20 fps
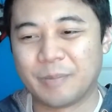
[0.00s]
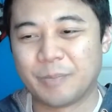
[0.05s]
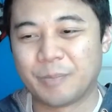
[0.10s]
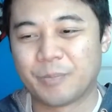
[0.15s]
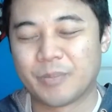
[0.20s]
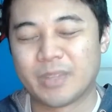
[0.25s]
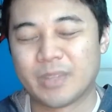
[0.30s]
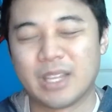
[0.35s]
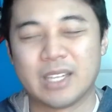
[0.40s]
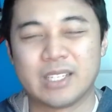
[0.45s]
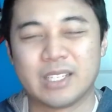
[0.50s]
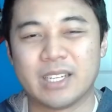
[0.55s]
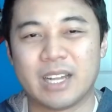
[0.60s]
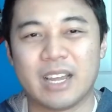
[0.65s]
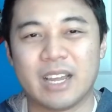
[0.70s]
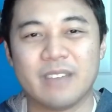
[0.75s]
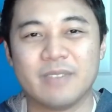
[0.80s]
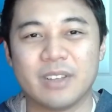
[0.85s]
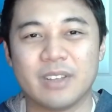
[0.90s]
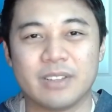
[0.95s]
that's it. I
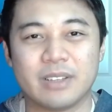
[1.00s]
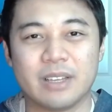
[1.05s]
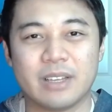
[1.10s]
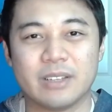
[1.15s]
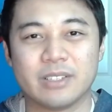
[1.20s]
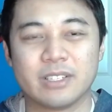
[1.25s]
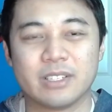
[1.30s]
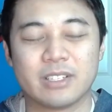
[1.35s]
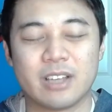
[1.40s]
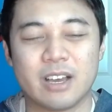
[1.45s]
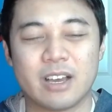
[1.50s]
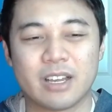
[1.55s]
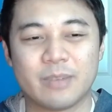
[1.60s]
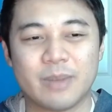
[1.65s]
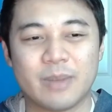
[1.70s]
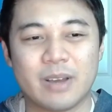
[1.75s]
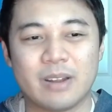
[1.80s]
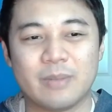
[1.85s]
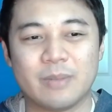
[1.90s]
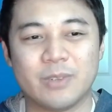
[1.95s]
have nothing else to talk
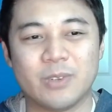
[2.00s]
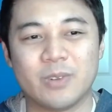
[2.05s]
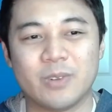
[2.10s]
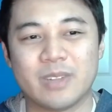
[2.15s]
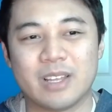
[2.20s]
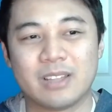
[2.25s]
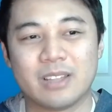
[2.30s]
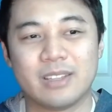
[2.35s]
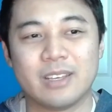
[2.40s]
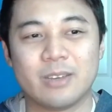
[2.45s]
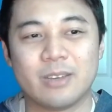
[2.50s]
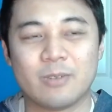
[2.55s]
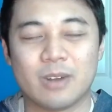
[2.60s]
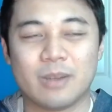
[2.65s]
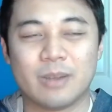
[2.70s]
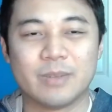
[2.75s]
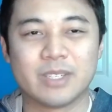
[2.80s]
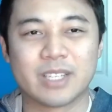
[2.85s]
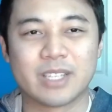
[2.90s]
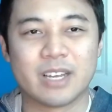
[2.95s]
about. I'm doing that thing where
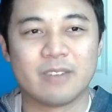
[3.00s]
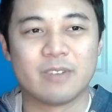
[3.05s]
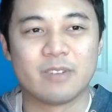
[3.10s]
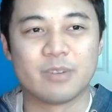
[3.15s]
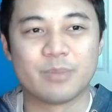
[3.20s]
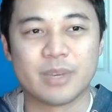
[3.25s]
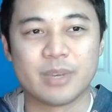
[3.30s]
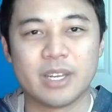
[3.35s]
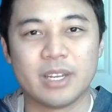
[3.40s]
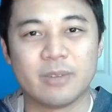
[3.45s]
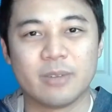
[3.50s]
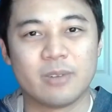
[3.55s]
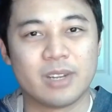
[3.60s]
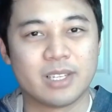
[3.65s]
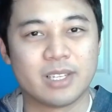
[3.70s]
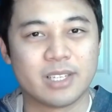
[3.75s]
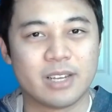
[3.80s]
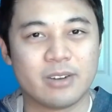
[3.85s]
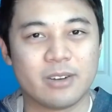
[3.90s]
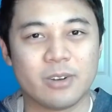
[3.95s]
I'm just kind of repeating what I
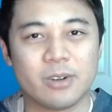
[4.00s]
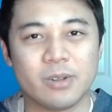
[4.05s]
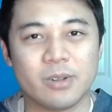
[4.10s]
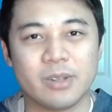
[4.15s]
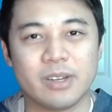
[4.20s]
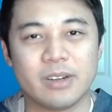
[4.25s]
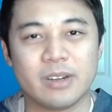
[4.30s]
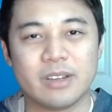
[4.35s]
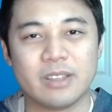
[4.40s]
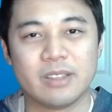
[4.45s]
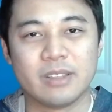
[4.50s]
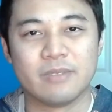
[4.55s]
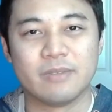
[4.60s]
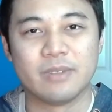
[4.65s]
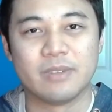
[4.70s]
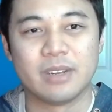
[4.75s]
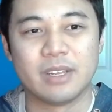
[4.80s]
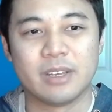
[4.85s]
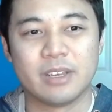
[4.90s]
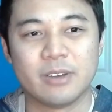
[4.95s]
said earlier in the
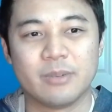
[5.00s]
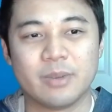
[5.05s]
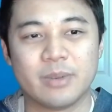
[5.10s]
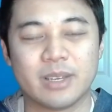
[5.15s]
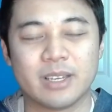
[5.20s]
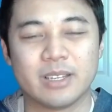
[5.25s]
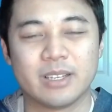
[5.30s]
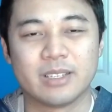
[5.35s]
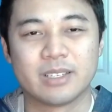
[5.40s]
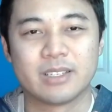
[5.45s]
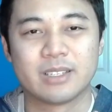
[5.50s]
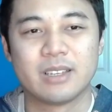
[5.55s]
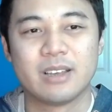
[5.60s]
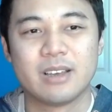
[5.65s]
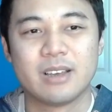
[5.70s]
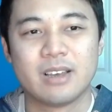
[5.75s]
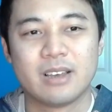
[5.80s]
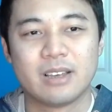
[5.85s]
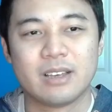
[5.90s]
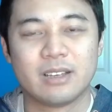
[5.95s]
video because
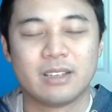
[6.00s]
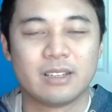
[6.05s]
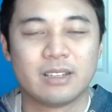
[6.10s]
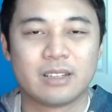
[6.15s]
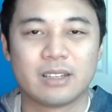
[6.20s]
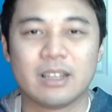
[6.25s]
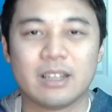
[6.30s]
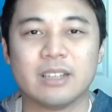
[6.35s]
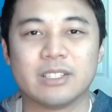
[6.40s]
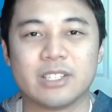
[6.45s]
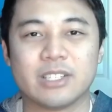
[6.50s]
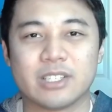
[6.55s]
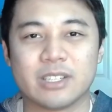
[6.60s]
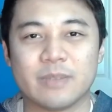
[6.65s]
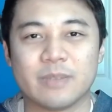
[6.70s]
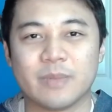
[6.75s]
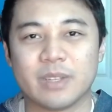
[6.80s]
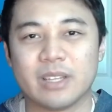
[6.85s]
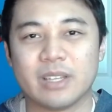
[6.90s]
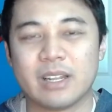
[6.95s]
that's just
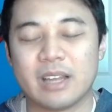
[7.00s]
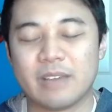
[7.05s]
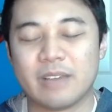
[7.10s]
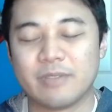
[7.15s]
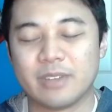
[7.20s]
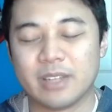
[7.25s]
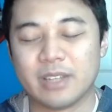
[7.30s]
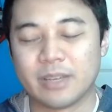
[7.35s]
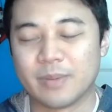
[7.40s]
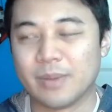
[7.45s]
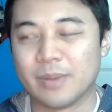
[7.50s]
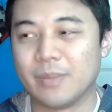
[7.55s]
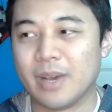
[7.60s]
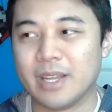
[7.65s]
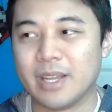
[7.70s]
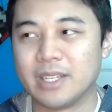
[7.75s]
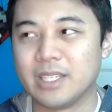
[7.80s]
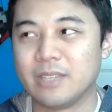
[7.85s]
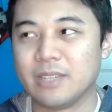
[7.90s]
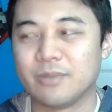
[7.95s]
something that I feel like my
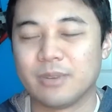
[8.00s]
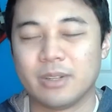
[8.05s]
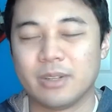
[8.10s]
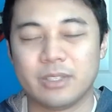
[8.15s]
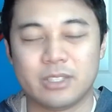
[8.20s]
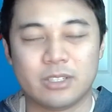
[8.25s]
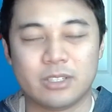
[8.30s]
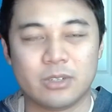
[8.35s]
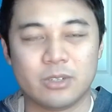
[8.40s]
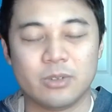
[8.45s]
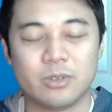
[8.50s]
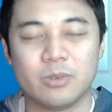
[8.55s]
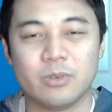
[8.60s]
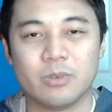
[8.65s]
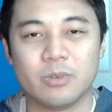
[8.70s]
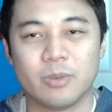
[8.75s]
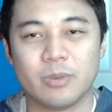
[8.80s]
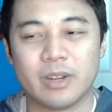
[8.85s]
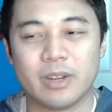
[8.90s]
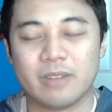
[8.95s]
mind defaults to
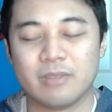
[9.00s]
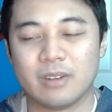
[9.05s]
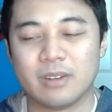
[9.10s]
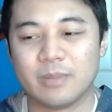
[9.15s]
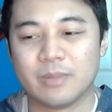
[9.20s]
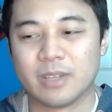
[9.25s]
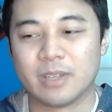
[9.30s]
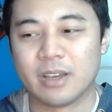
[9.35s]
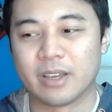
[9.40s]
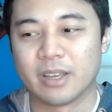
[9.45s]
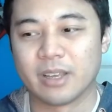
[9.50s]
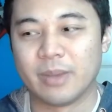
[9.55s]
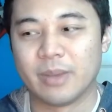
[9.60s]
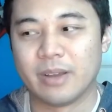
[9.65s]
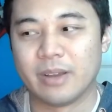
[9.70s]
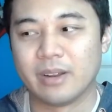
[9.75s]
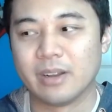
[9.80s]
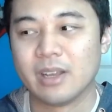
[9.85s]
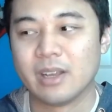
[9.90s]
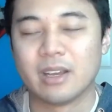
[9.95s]
whenever I'm talking
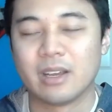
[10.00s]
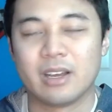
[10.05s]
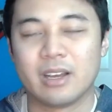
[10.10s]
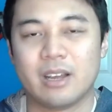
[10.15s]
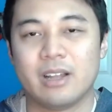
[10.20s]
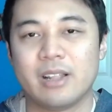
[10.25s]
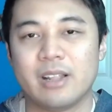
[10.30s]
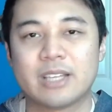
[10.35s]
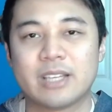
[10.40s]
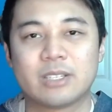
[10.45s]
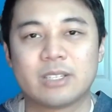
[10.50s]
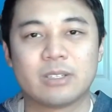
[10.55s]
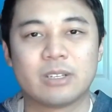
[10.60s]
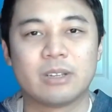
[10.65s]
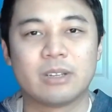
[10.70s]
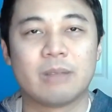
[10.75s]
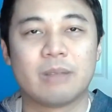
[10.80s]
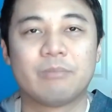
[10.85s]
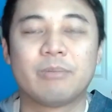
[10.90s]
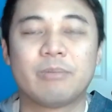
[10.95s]
about it.
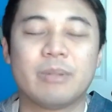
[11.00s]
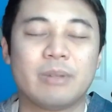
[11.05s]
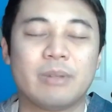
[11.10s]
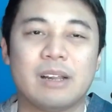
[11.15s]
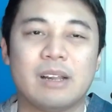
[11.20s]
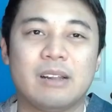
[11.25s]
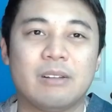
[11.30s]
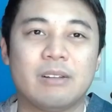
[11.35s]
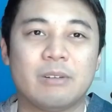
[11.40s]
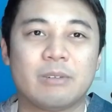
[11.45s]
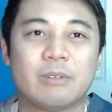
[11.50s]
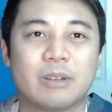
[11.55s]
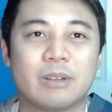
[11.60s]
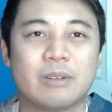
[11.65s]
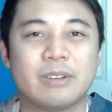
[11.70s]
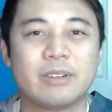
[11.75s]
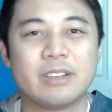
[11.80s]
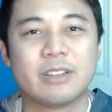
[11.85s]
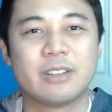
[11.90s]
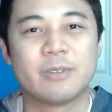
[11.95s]

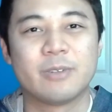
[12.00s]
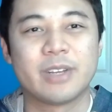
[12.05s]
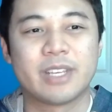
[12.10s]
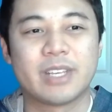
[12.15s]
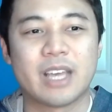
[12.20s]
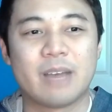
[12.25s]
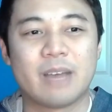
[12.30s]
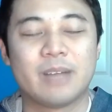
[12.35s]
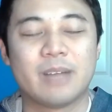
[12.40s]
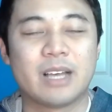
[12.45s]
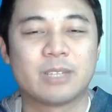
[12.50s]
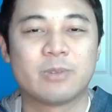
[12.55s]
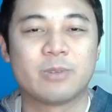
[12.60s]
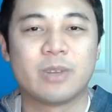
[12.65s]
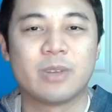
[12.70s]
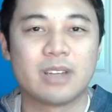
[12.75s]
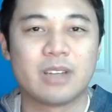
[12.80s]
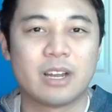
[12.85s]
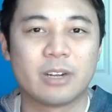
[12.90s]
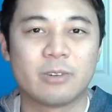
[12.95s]
Another recap. Last
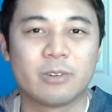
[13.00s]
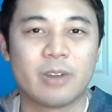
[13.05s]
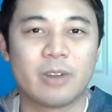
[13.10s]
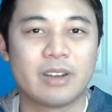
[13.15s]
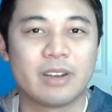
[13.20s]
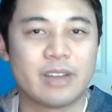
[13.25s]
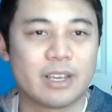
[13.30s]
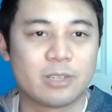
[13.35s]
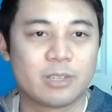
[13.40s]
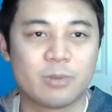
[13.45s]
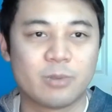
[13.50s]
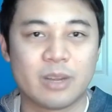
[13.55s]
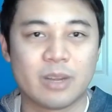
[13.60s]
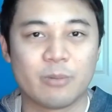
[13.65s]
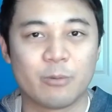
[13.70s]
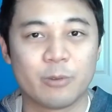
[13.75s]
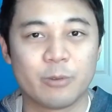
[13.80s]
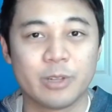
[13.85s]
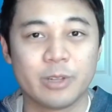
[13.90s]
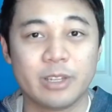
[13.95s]
week, not great. Next week,
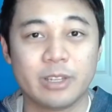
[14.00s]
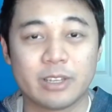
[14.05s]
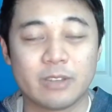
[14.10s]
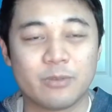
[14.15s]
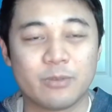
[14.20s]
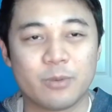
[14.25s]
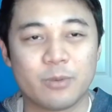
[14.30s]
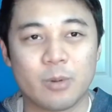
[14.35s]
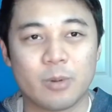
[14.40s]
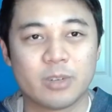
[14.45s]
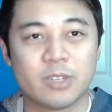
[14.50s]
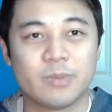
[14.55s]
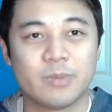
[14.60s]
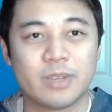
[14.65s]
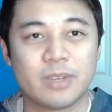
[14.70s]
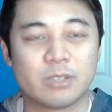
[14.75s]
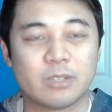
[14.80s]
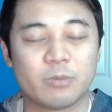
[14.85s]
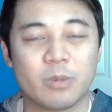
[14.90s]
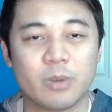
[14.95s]
I'm really looking forward to,
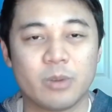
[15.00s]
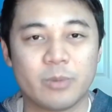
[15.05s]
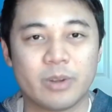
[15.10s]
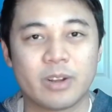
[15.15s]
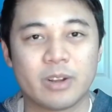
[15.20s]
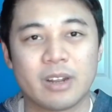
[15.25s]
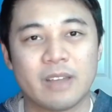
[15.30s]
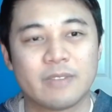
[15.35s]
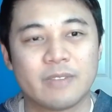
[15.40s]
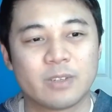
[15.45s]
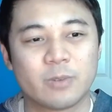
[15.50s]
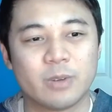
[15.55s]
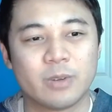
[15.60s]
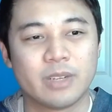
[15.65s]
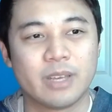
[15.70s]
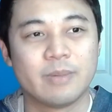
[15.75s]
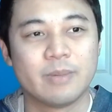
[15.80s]
because one, we're going to have Squid Game.